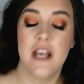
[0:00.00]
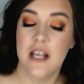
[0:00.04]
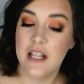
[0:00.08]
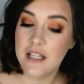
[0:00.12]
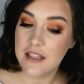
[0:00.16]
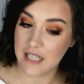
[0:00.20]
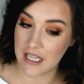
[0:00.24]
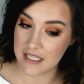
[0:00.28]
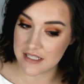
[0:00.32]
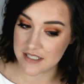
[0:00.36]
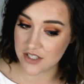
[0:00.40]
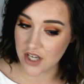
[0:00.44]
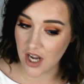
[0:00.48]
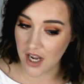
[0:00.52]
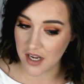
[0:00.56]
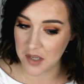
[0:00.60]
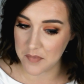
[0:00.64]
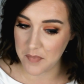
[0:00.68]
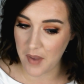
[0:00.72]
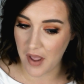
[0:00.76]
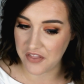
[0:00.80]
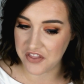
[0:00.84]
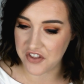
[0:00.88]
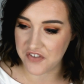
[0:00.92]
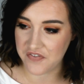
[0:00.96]
let's talk
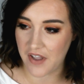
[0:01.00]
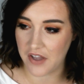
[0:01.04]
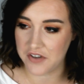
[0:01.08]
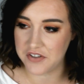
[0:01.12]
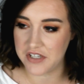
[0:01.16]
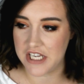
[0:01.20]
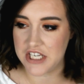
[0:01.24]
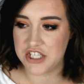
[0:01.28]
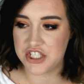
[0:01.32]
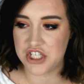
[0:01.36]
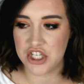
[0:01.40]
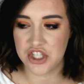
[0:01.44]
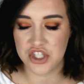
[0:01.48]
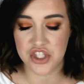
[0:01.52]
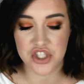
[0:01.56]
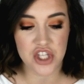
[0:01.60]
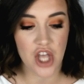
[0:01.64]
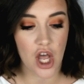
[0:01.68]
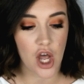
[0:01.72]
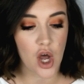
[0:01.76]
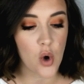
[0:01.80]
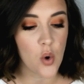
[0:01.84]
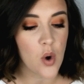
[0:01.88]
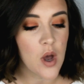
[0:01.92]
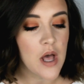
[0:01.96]
about the foundation.
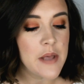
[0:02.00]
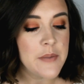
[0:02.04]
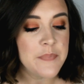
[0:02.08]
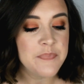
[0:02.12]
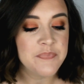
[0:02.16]
So